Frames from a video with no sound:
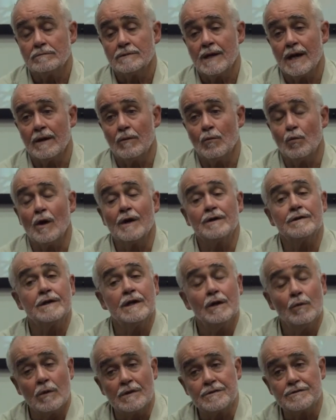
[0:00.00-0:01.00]
and what
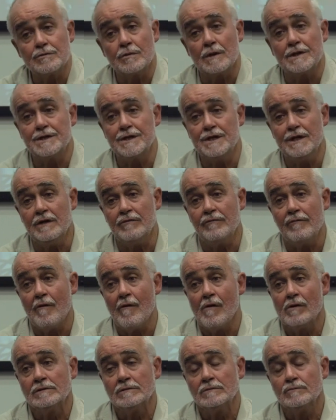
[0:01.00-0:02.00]
he wants to achieve
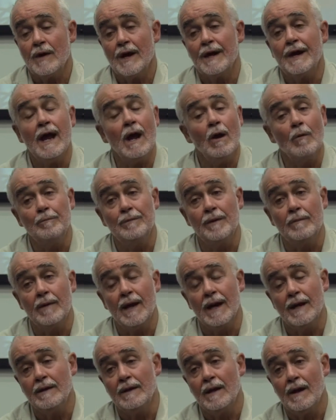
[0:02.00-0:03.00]
and help him
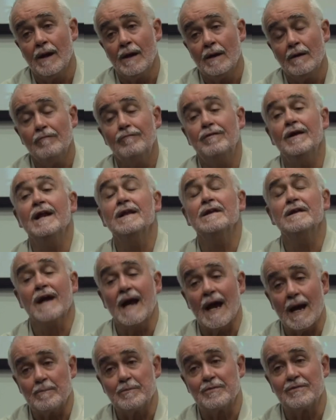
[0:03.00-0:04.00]
and fill in the
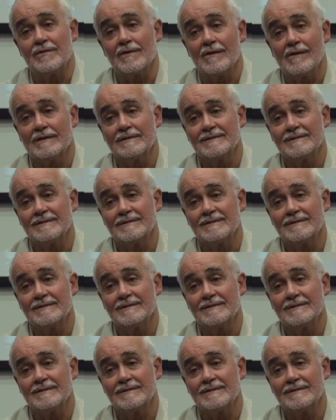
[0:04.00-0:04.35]
gaps.